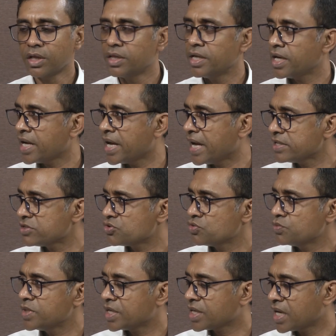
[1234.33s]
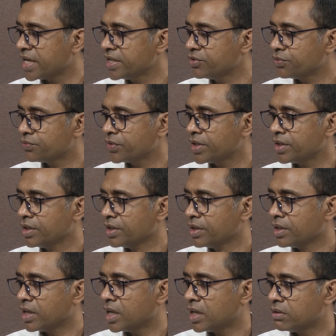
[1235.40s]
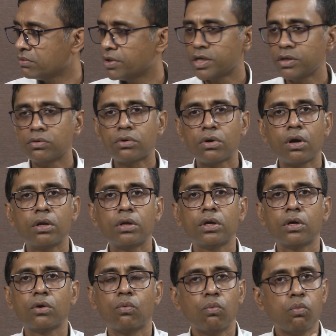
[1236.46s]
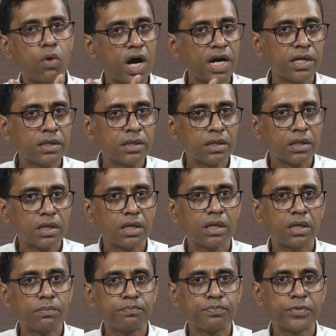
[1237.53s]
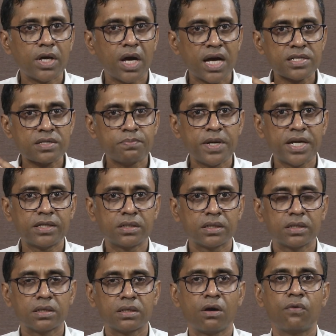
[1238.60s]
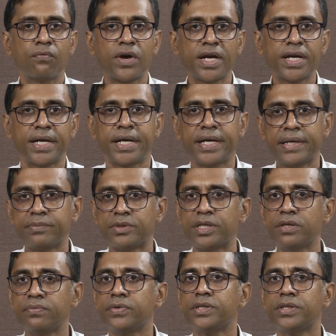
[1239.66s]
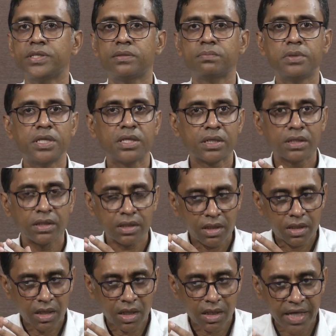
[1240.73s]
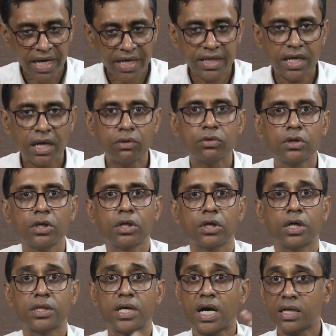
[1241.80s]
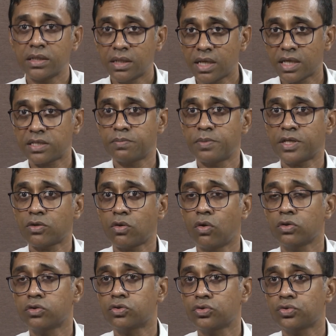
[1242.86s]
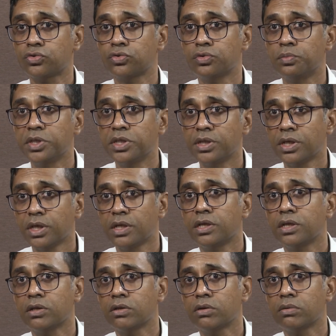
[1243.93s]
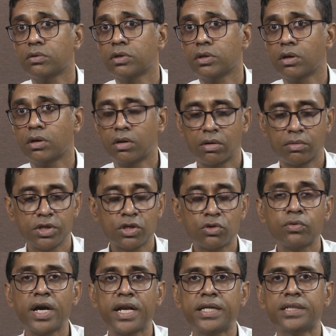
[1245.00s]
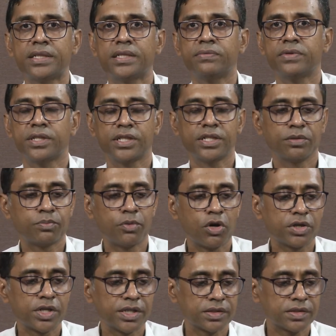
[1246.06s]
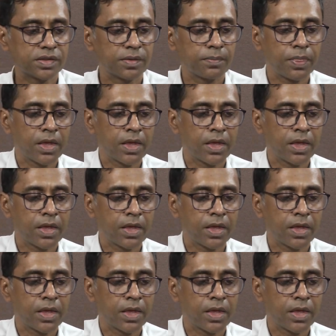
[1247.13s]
There has to be a kind of a uh, what you call one uh, aspect of INRM if it is being uh, carried out, the other aspect also should be you know uh, equally given importance.